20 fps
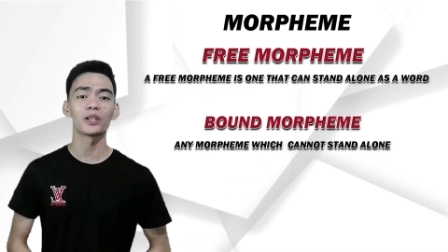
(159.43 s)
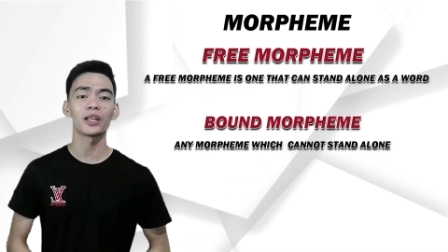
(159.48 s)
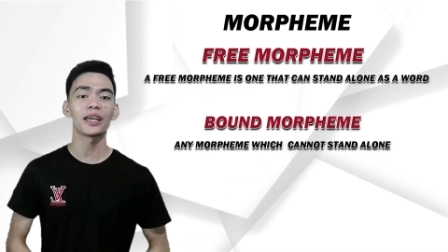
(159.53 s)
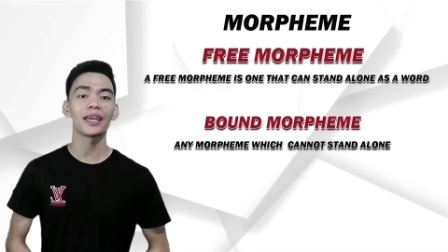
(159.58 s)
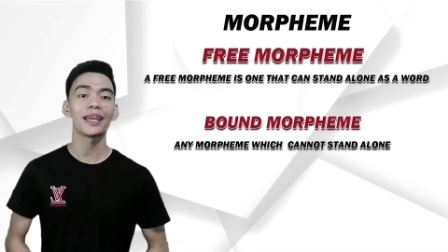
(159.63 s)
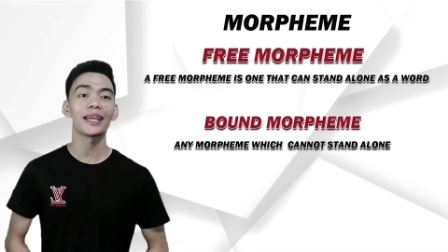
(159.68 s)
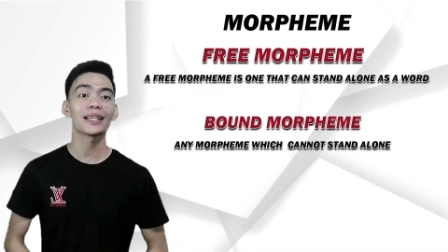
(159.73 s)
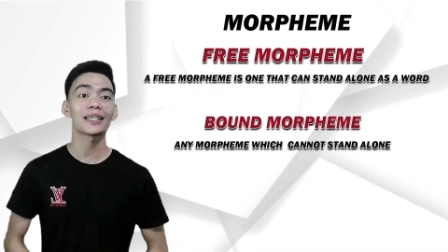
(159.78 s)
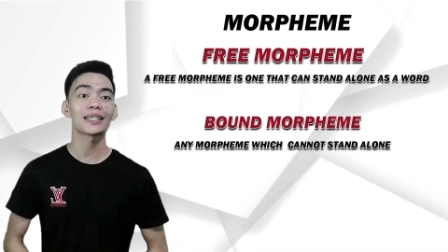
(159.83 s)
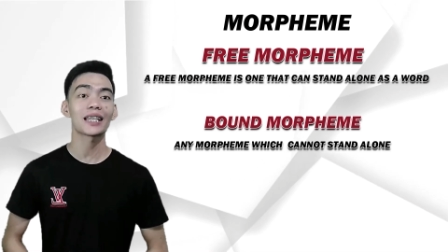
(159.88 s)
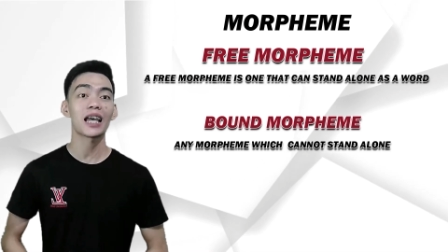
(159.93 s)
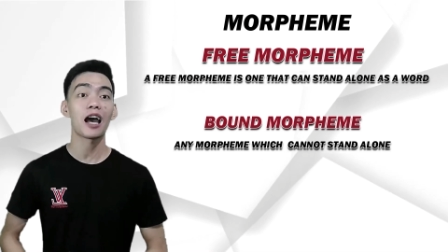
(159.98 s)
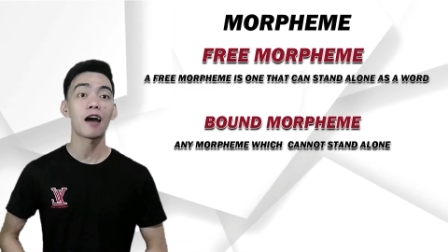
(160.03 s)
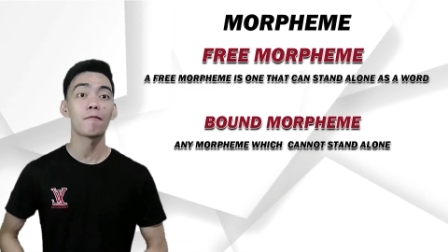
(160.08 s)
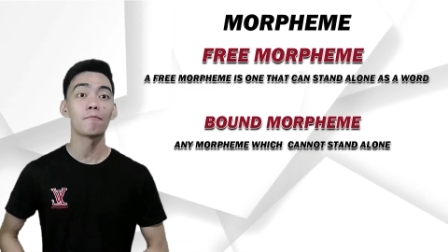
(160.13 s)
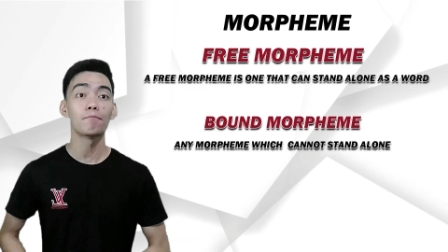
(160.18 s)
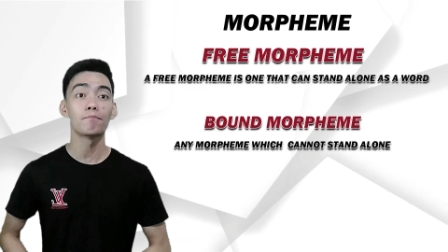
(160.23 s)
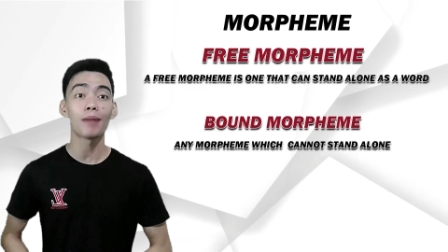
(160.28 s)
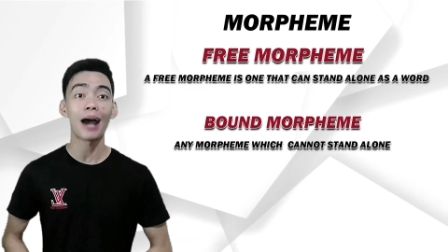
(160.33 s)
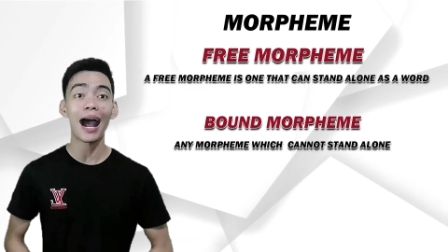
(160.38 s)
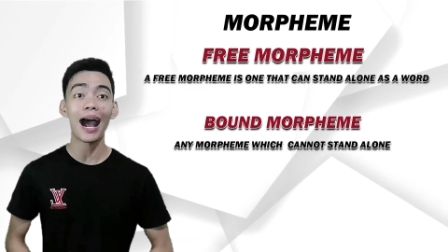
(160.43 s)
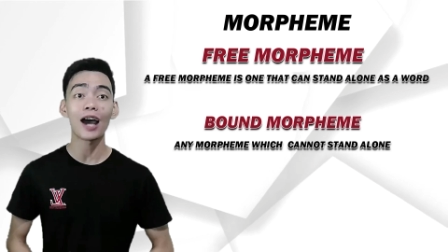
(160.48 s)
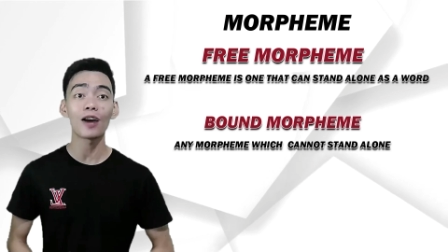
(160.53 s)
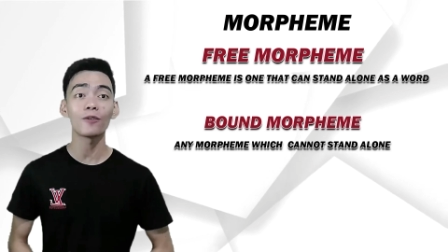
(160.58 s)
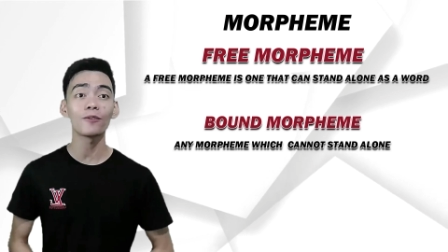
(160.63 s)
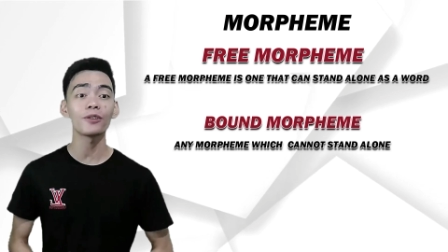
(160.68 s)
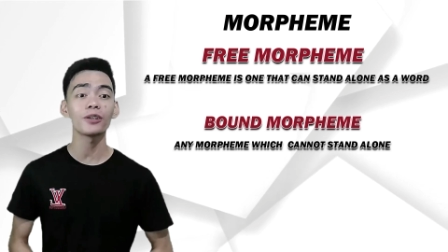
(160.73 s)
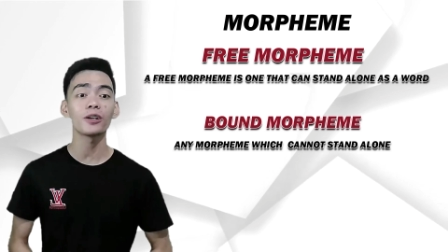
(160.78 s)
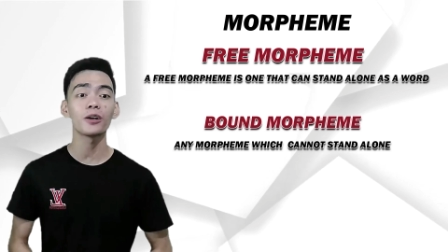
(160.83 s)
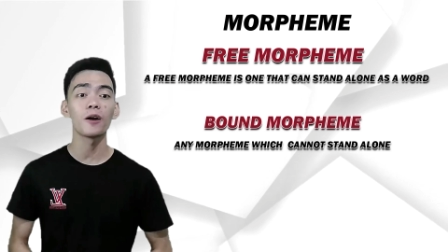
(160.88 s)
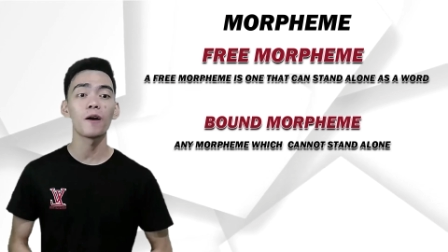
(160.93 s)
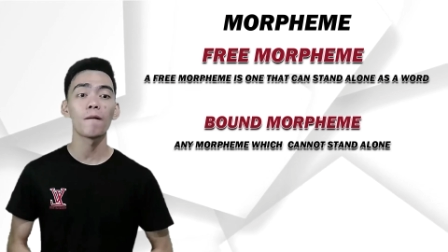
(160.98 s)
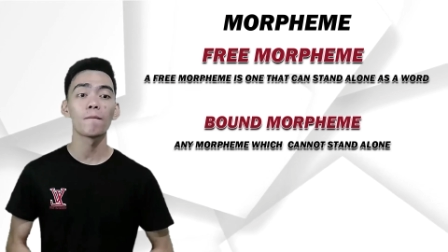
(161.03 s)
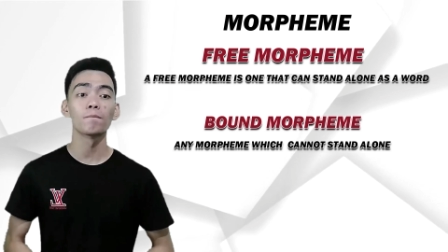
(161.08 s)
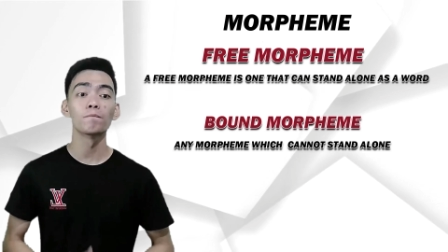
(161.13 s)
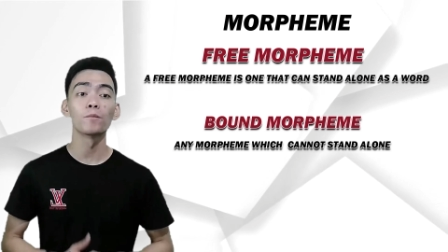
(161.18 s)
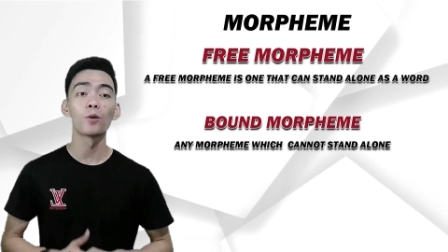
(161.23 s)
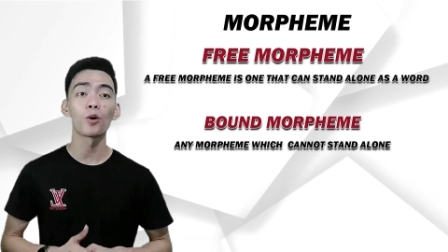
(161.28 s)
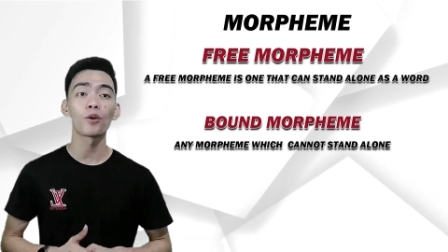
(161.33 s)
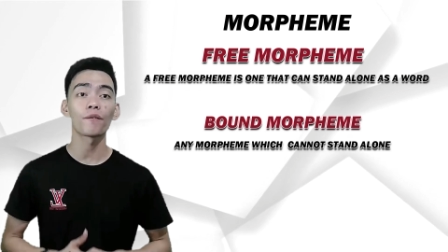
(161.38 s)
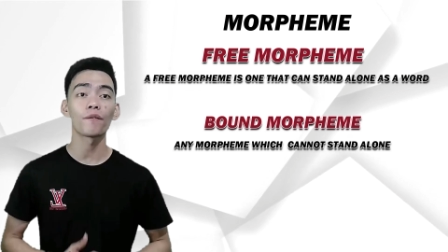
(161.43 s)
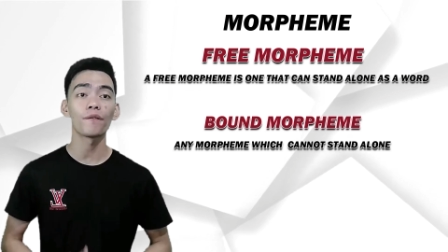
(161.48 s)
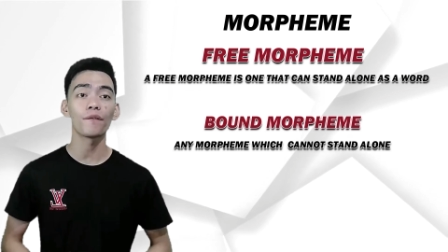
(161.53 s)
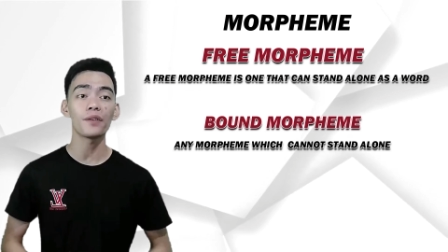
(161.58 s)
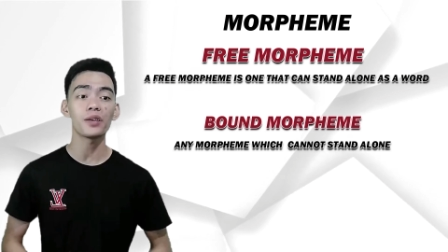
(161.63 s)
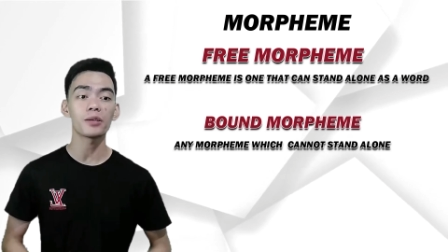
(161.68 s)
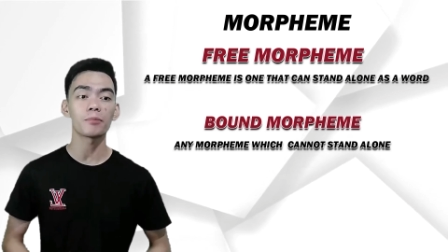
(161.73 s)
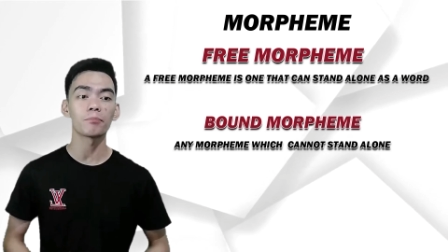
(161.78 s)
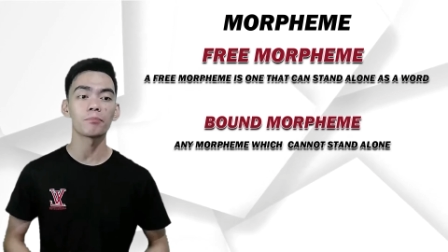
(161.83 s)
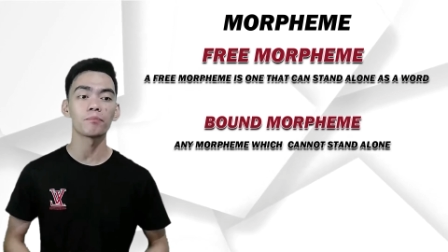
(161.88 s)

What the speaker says: is a bound morpheme.